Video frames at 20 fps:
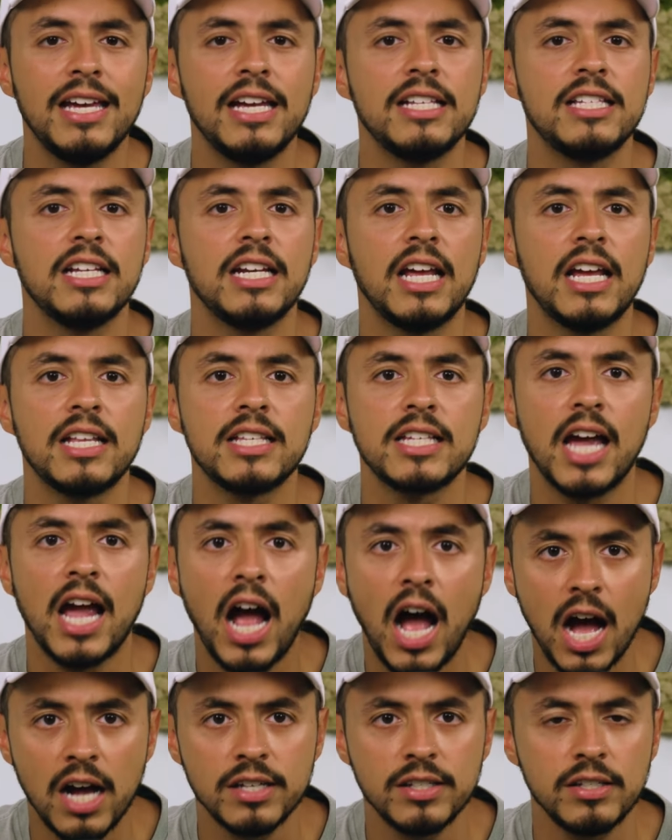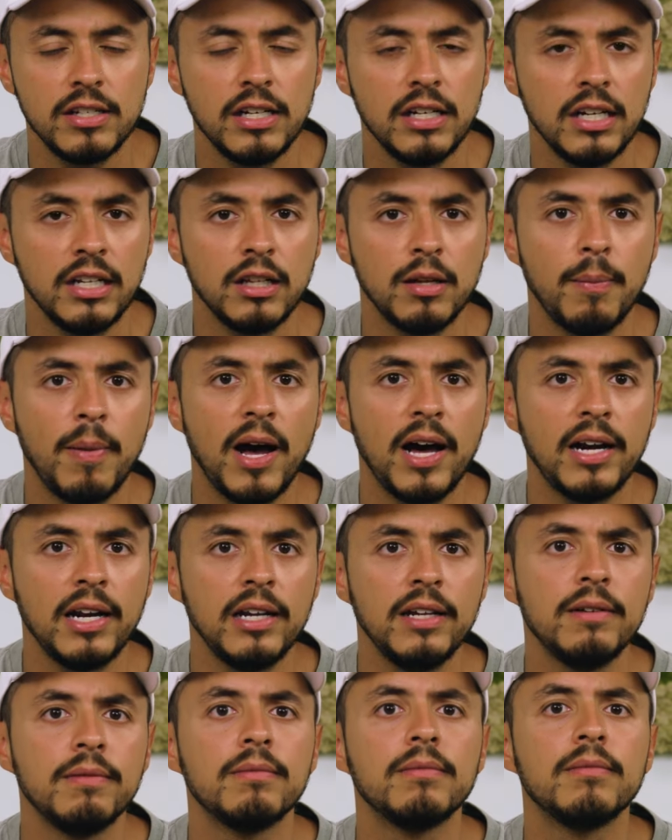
It's an antioxidant in the body.